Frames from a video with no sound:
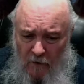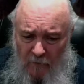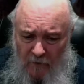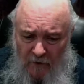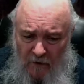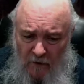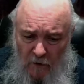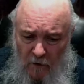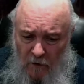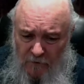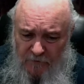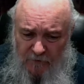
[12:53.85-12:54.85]
they get
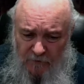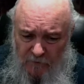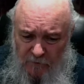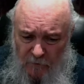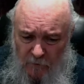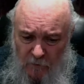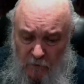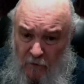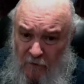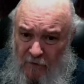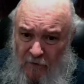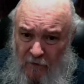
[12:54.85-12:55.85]
lost as to
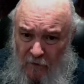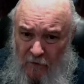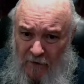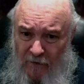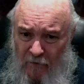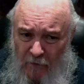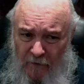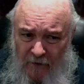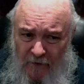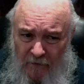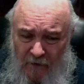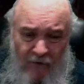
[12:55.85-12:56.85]
where they're going, what
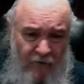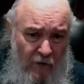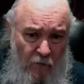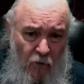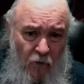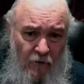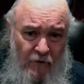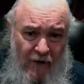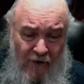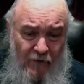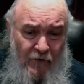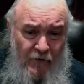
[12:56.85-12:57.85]
they think they want,
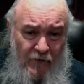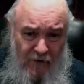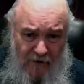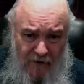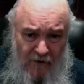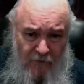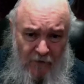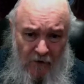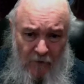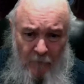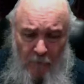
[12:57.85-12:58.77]
how they're going to get there.